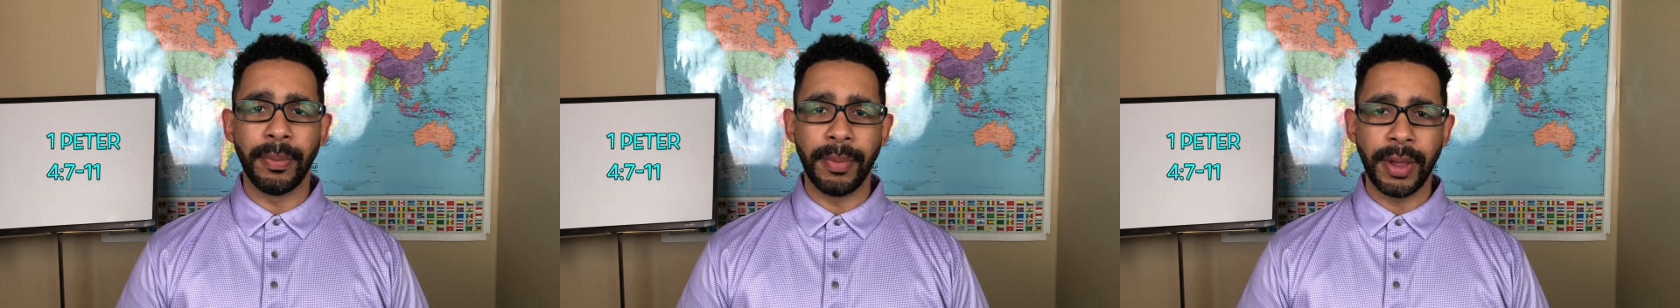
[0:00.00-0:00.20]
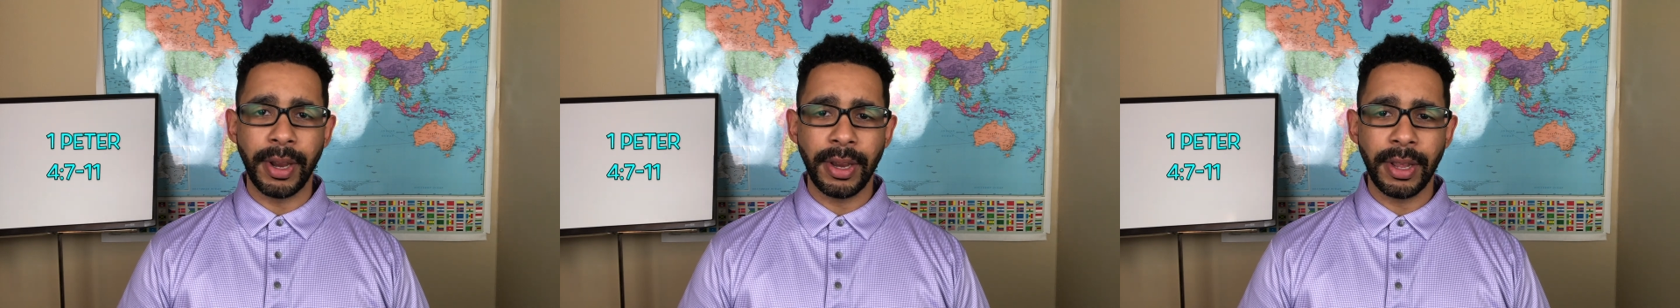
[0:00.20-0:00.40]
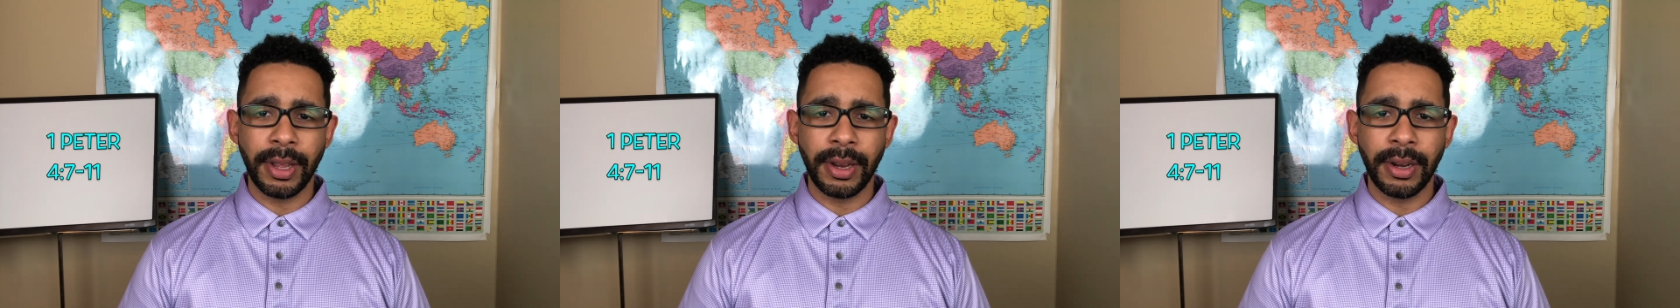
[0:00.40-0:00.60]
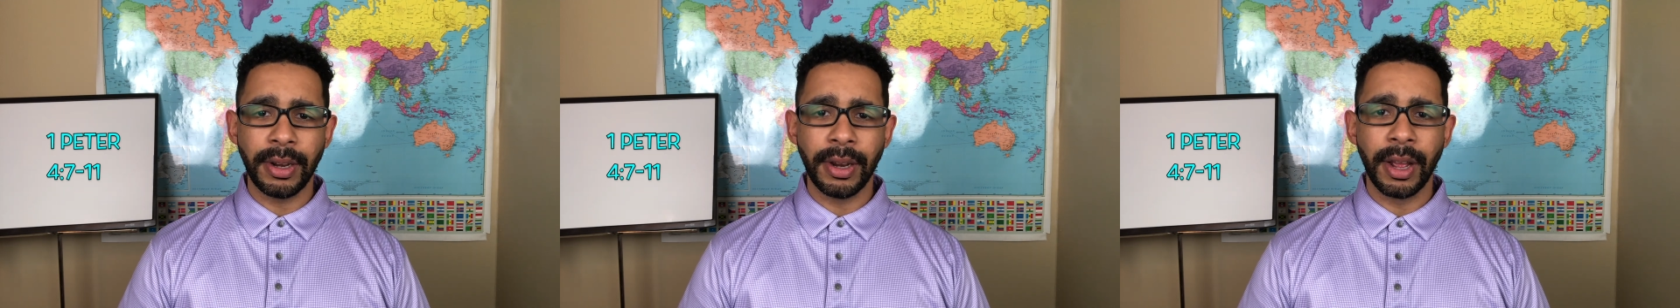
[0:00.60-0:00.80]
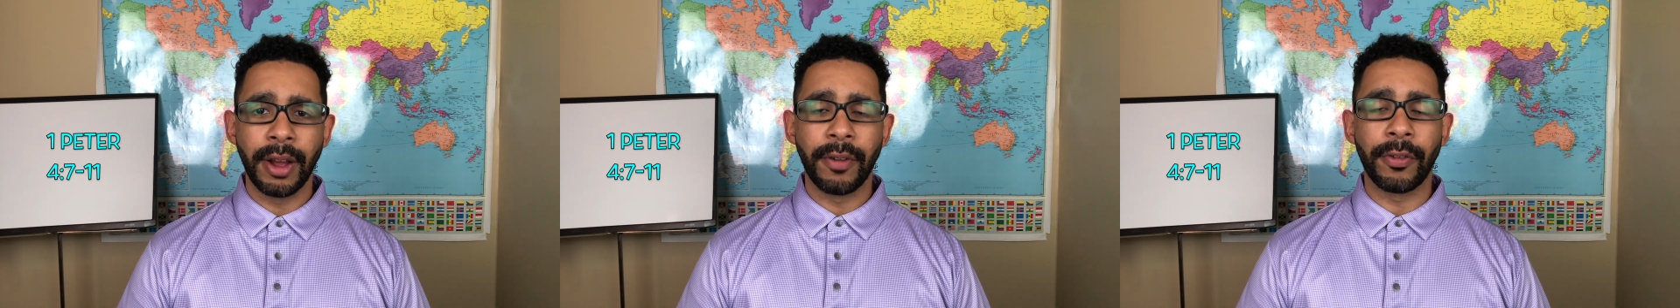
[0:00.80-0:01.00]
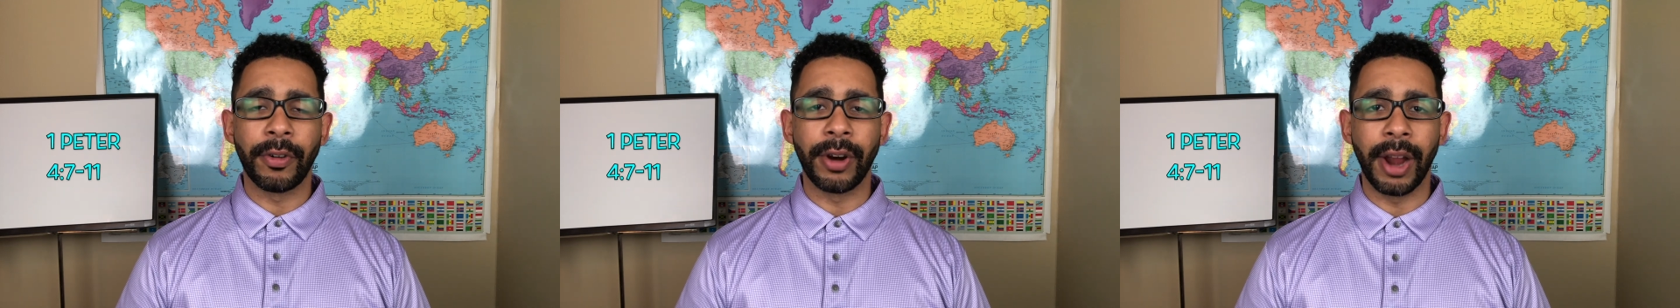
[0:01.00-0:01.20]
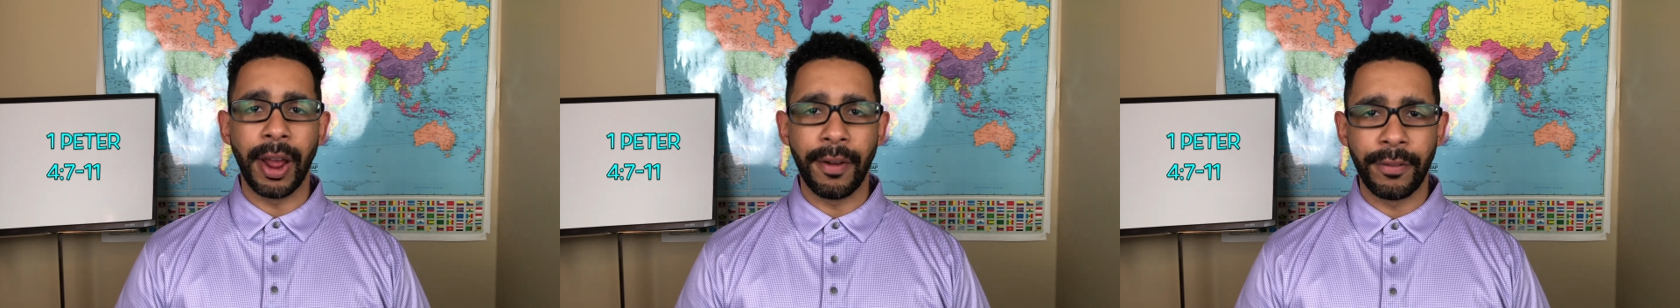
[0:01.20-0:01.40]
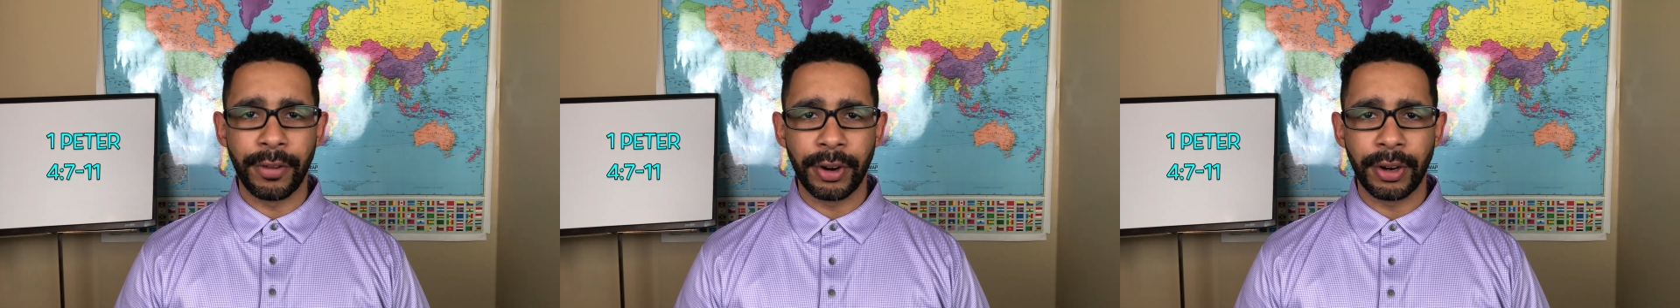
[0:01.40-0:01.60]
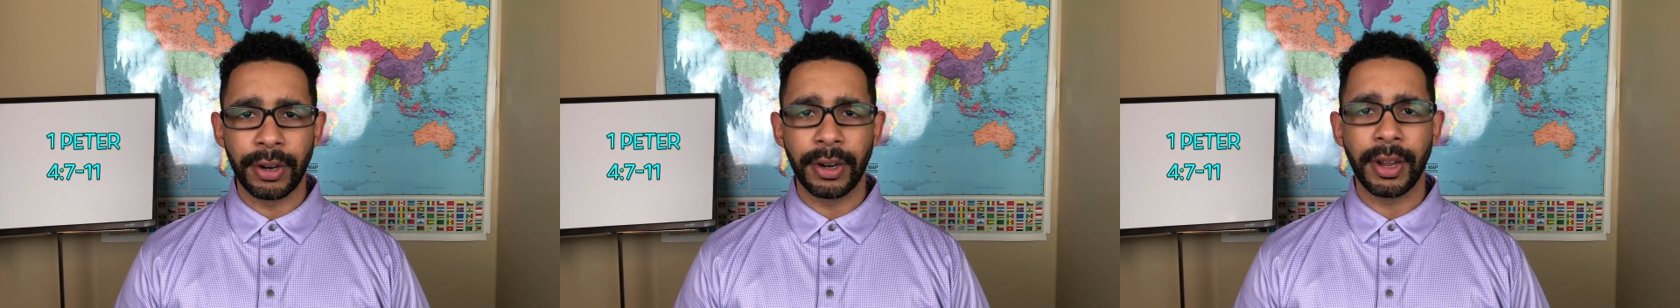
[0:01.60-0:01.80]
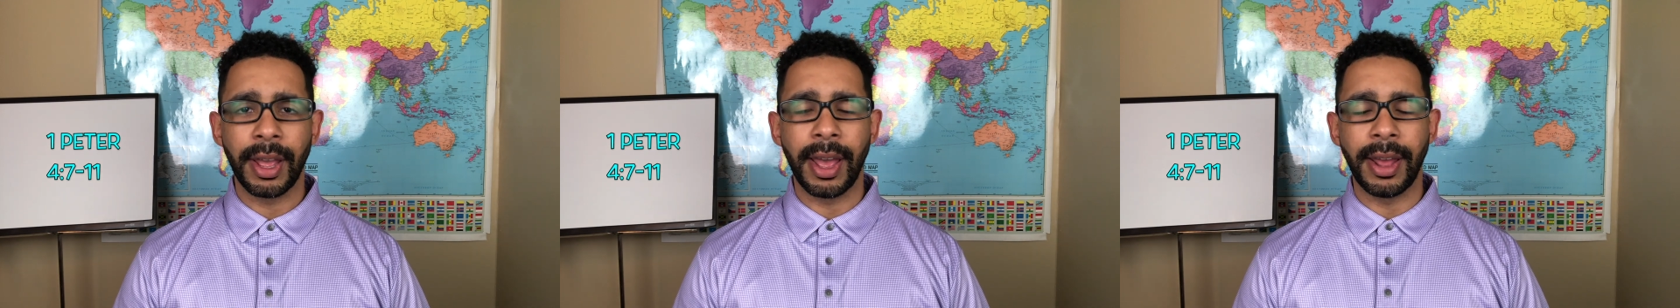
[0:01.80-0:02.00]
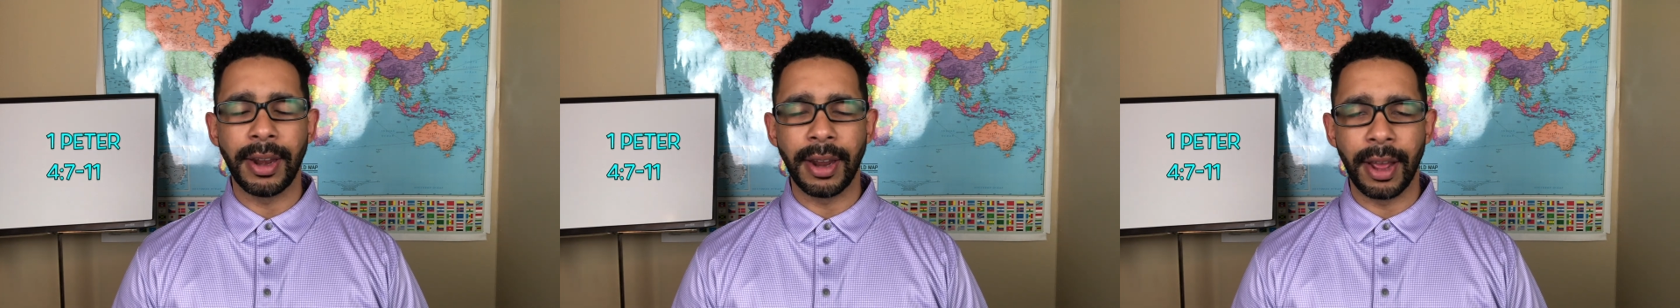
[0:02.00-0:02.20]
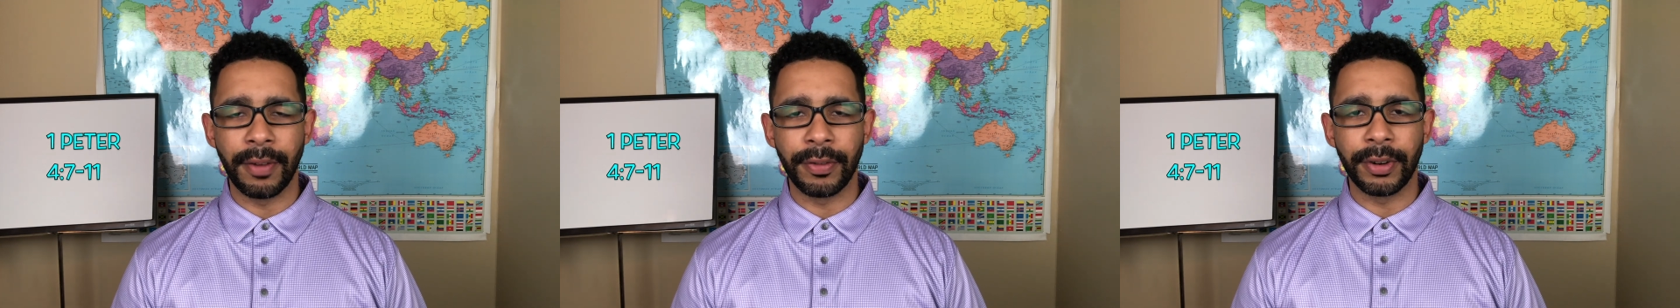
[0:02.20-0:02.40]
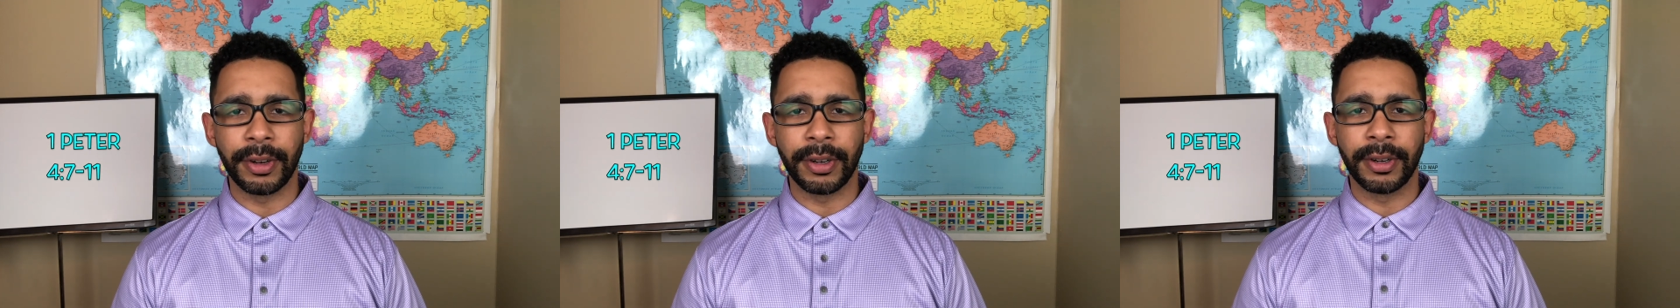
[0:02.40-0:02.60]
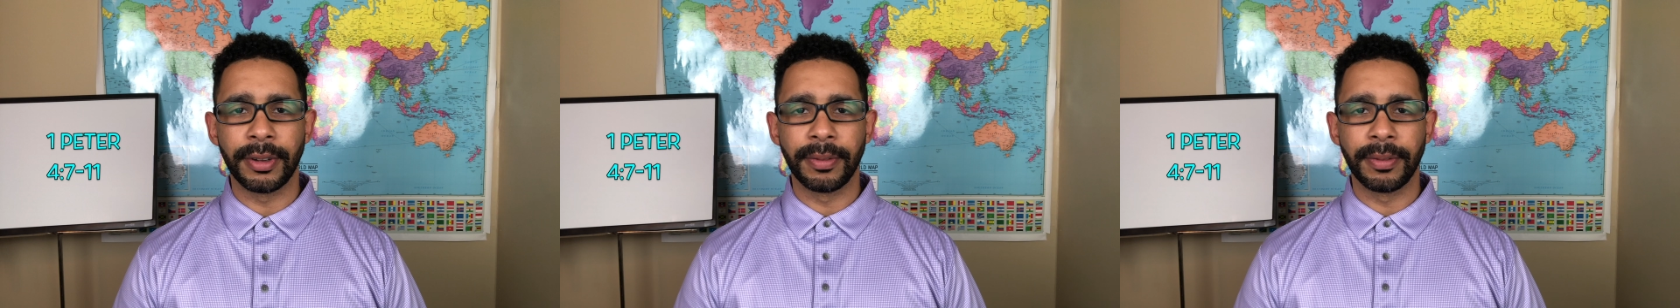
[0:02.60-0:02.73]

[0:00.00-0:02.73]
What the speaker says: dominion forever and ever."